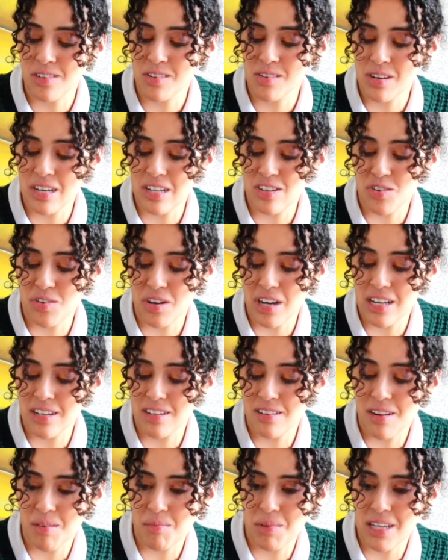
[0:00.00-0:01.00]
Although I try
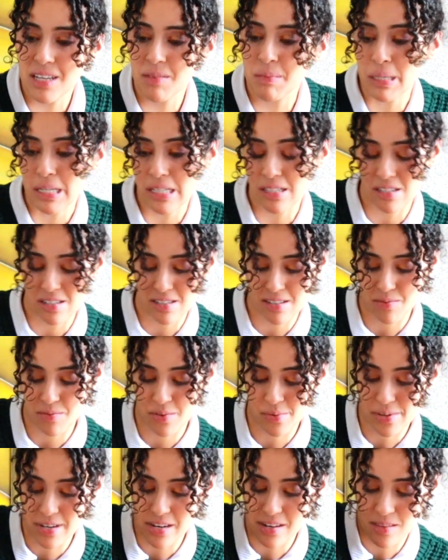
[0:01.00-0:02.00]
to not make a mess, it's
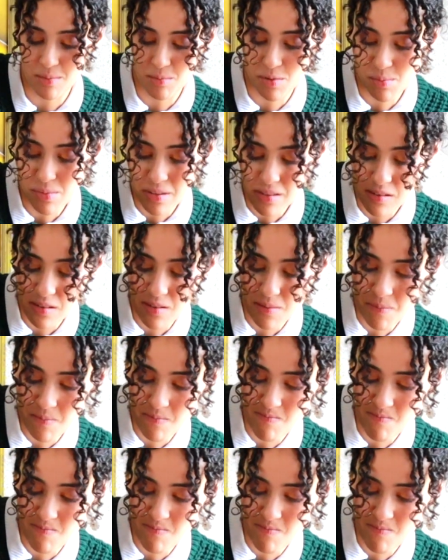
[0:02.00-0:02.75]
everywhere at the moment.